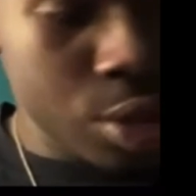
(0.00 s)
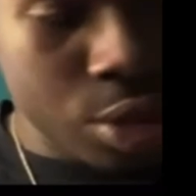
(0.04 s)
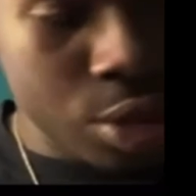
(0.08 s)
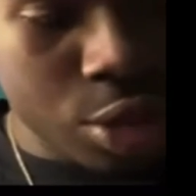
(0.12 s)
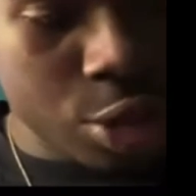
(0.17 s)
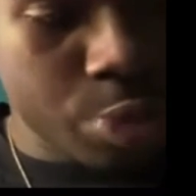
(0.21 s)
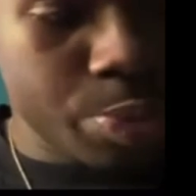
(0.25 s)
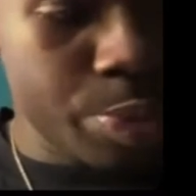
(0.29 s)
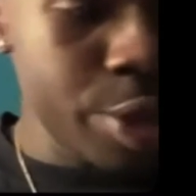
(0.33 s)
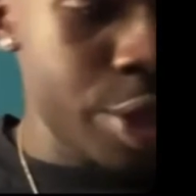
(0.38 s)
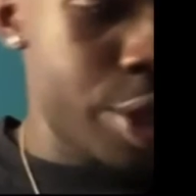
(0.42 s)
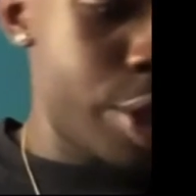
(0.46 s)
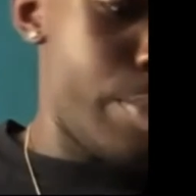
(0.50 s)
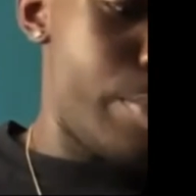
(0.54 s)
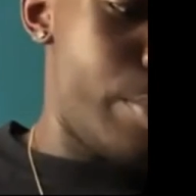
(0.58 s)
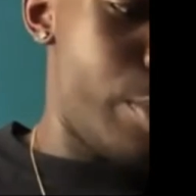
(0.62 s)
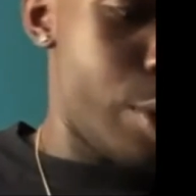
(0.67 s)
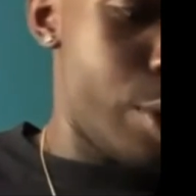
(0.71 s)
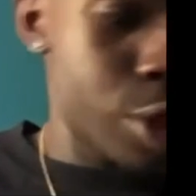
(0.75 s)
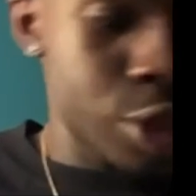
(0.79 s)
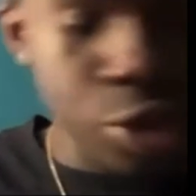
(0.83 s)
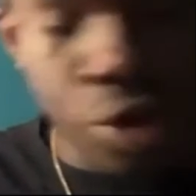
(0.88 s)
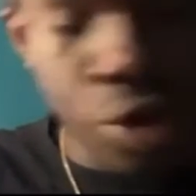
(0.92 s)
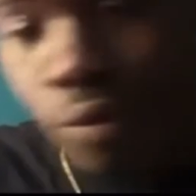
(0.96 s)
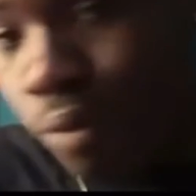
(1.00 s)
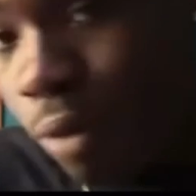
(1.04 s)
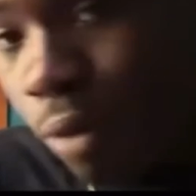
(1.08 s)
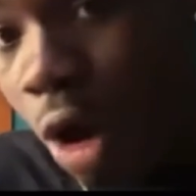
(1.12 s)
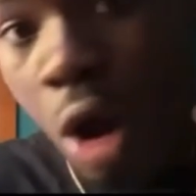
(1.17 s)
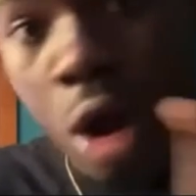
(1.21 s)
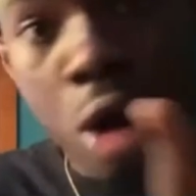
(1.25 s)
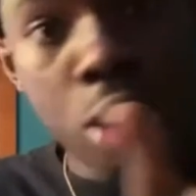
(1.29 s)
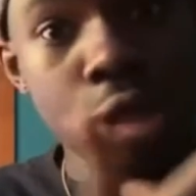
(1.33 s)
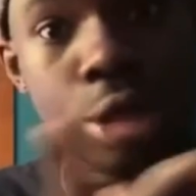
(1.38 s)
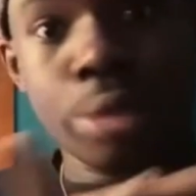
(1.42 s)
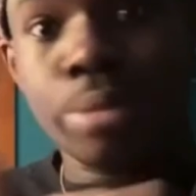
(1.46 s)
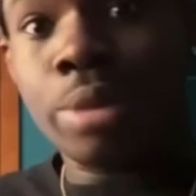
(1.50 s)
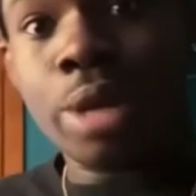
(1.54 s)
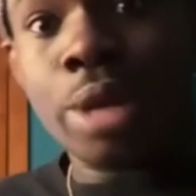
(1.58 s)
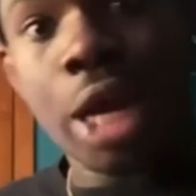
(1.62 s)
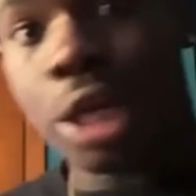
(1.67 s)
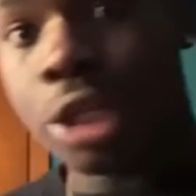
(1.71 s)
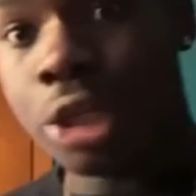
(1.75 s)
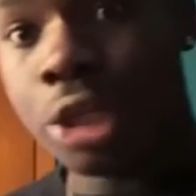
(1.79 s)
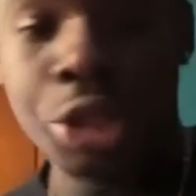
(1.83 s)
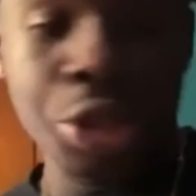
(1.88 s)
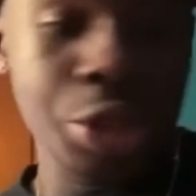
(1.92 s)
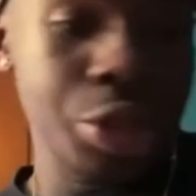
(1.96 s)
speak and be ourselves. All the black
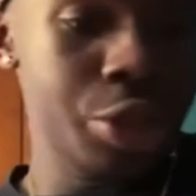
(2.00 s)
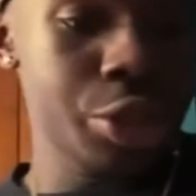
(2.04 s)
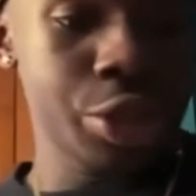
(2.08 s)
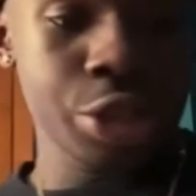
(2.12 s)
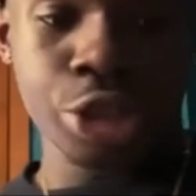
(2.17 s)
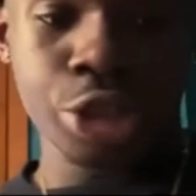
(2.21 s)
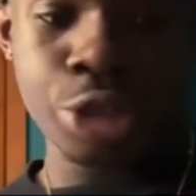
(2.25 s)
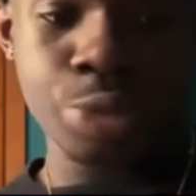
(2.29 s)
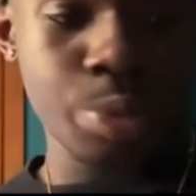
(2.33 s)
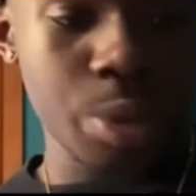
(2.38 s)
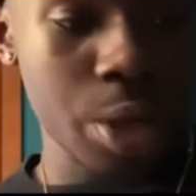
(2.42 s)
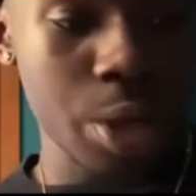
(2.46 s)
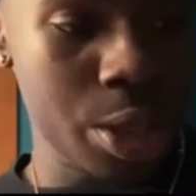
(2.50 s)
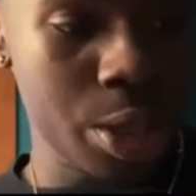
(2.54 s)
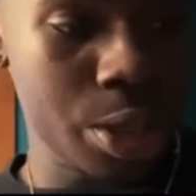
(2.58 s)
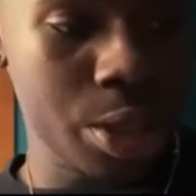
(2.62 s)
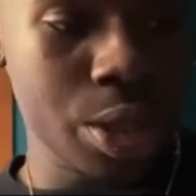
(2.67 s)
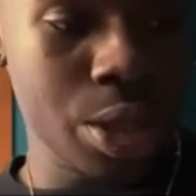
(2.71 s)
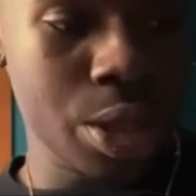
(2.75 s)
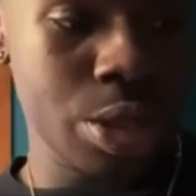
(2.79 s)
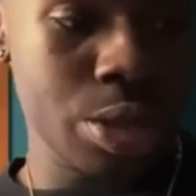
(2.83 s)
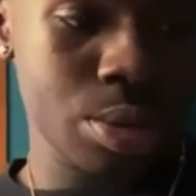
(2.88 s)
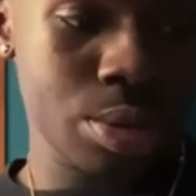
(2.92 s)
leaders inspired us.